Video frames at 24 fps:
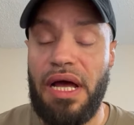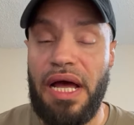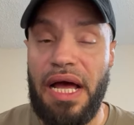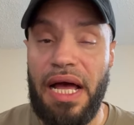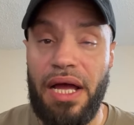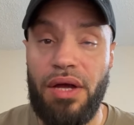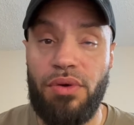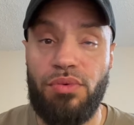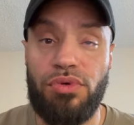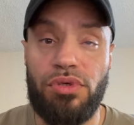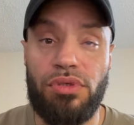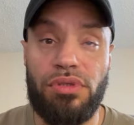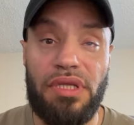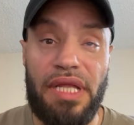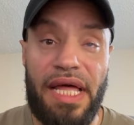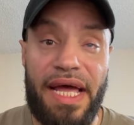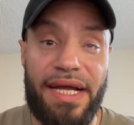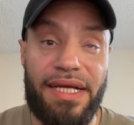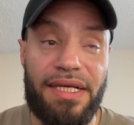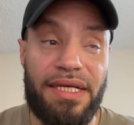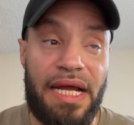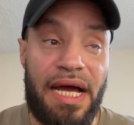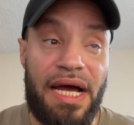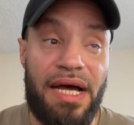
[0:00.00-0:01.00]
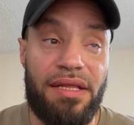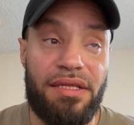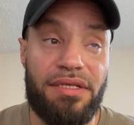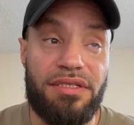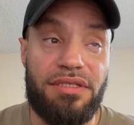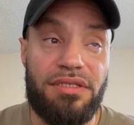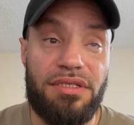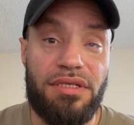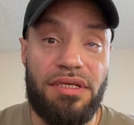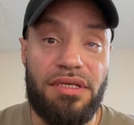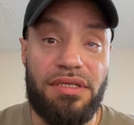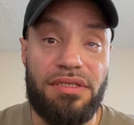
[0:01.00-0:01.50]
I will lack
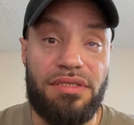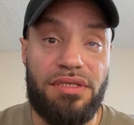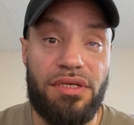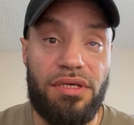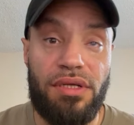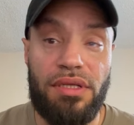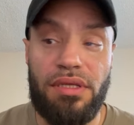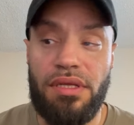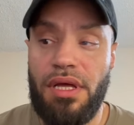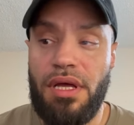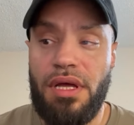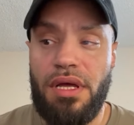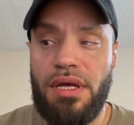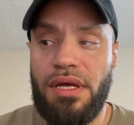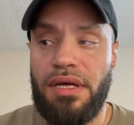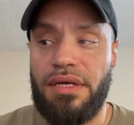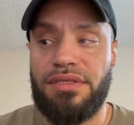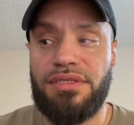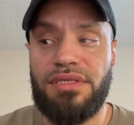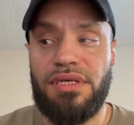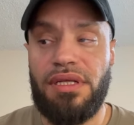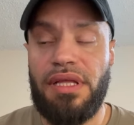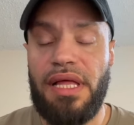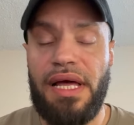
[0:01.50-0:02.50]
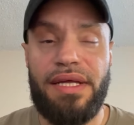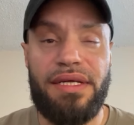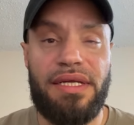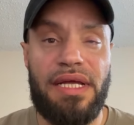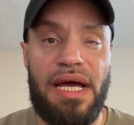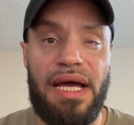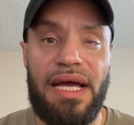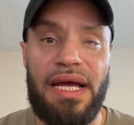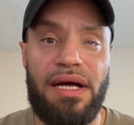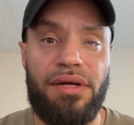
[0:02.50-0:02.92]
knowledge until, until I die.